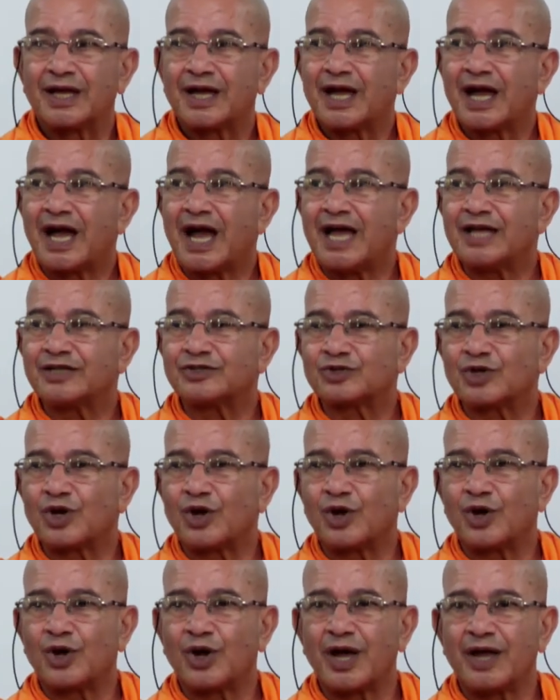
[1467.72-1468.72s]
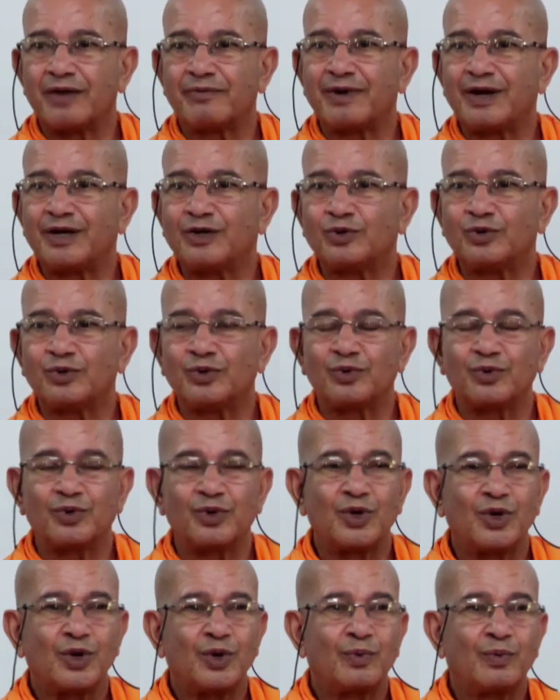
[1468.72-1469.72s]
I went to
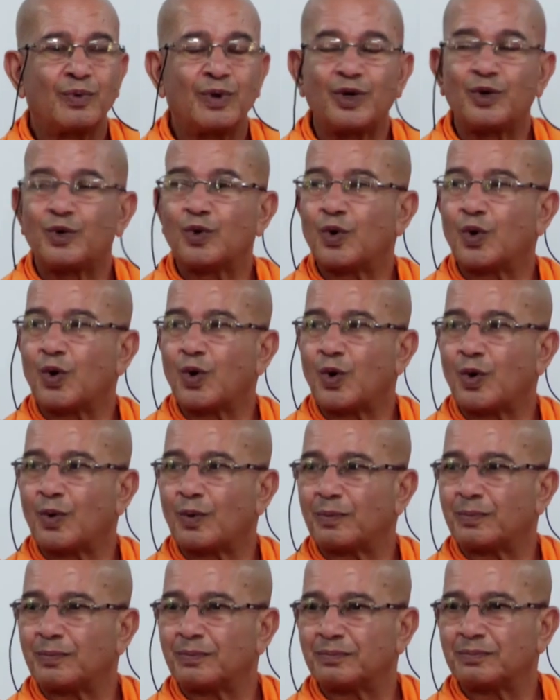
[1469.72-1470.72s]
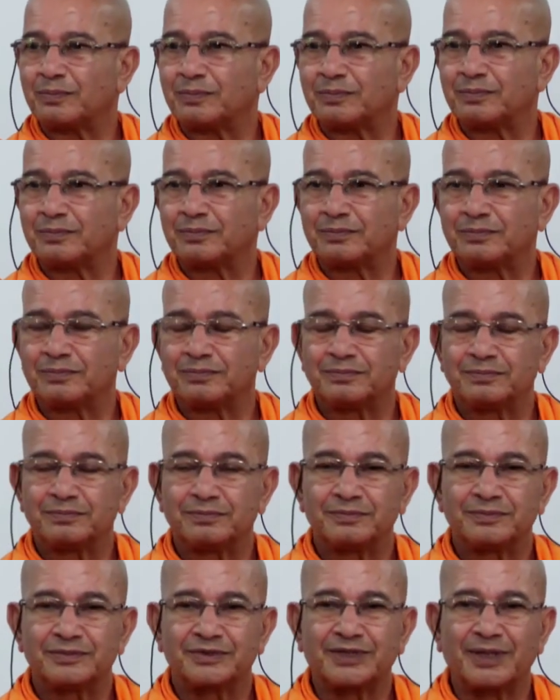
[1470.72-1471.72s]
one home,
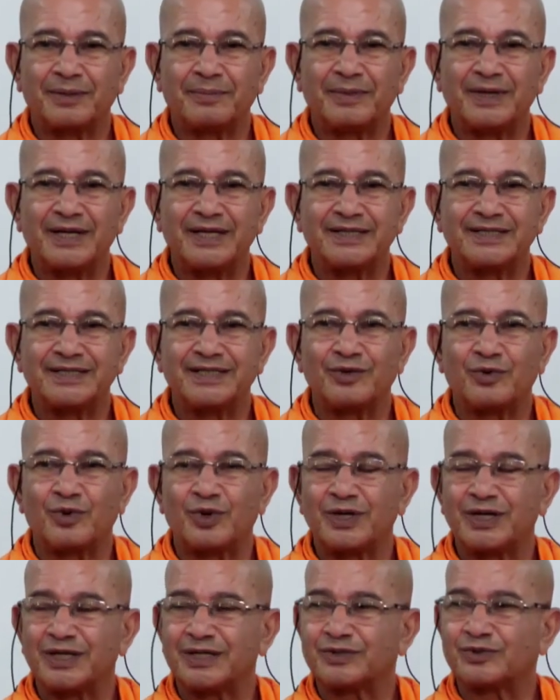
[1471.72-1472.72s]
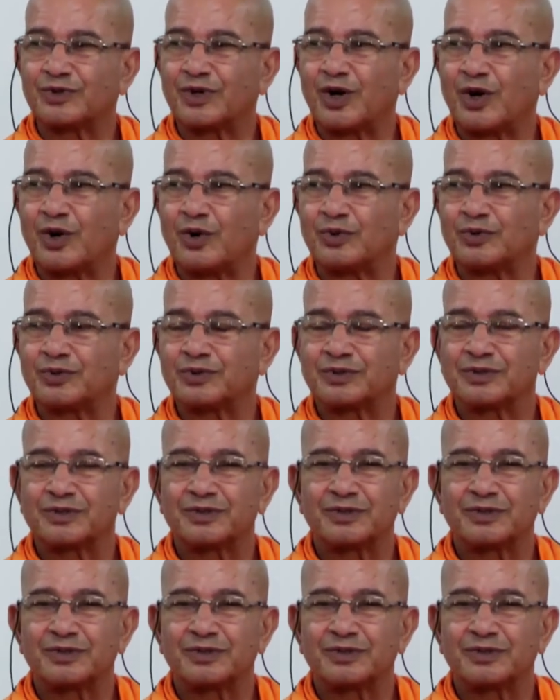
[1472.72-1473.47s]
somebody's devotee's house.